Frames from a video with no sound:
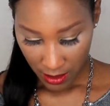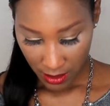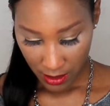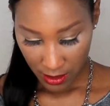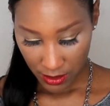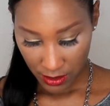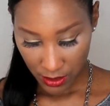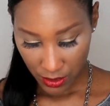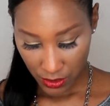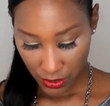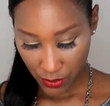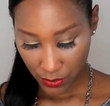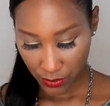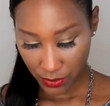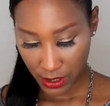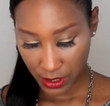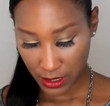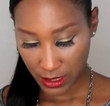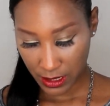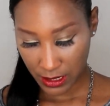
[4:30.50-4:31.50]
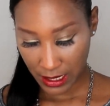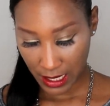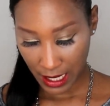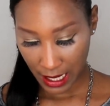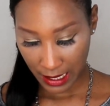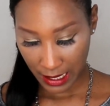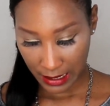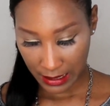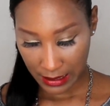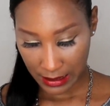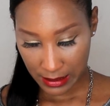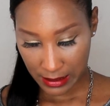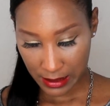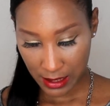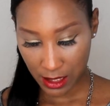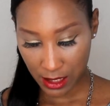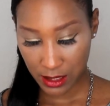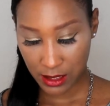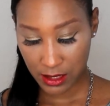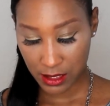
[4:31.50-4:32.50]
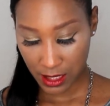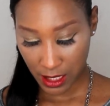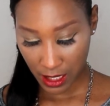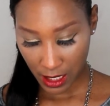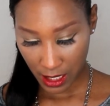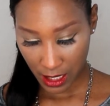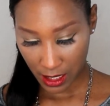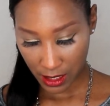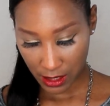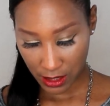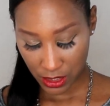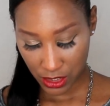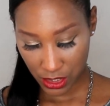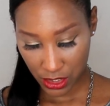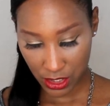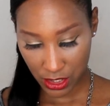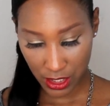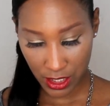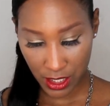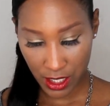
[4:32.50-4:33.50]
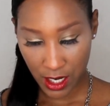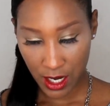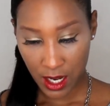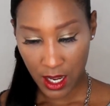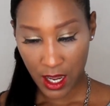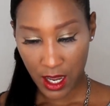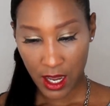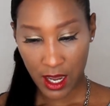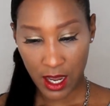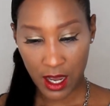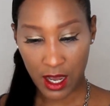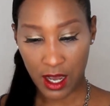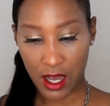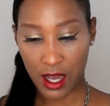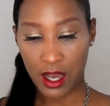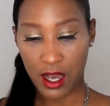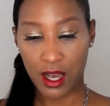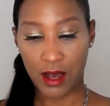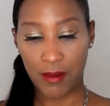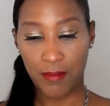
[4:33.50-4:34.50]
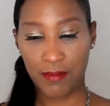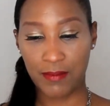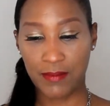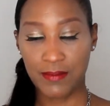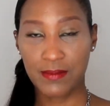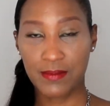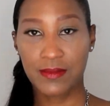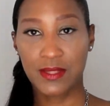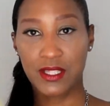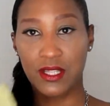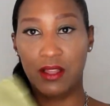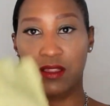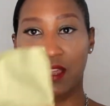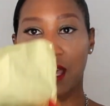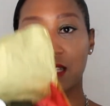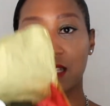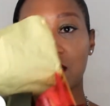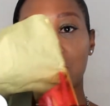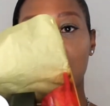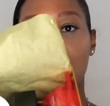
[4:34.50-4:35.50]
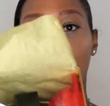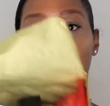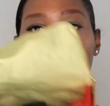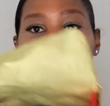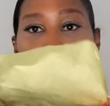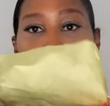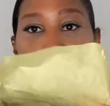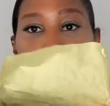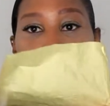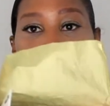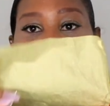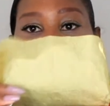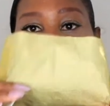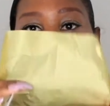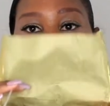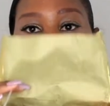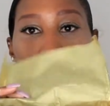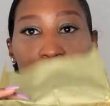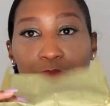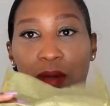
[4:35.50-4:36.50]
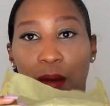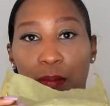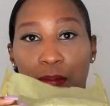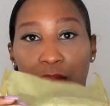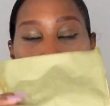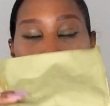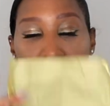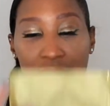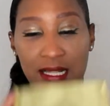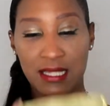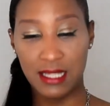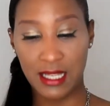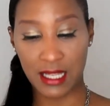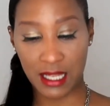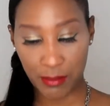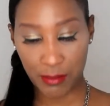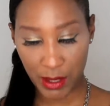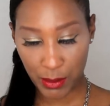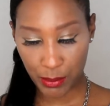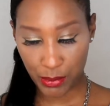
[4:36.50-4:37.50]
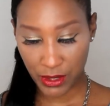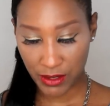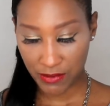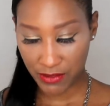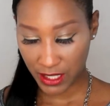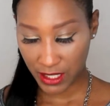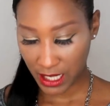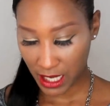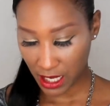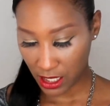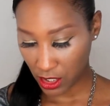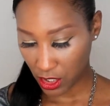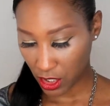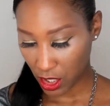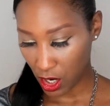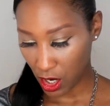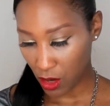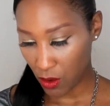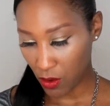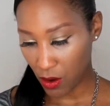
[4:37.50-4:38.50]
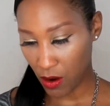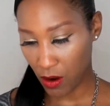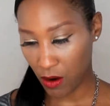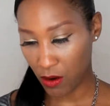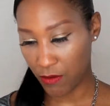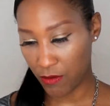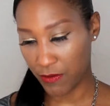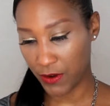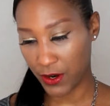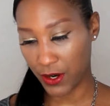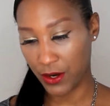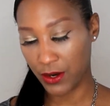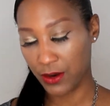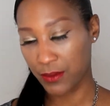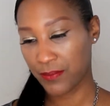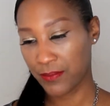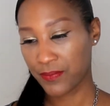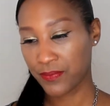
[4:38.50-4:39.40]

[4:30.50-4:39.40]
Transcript: this is a really nice touch. Um, so that's all the stuff that's in my box. And let me briefly kind of go over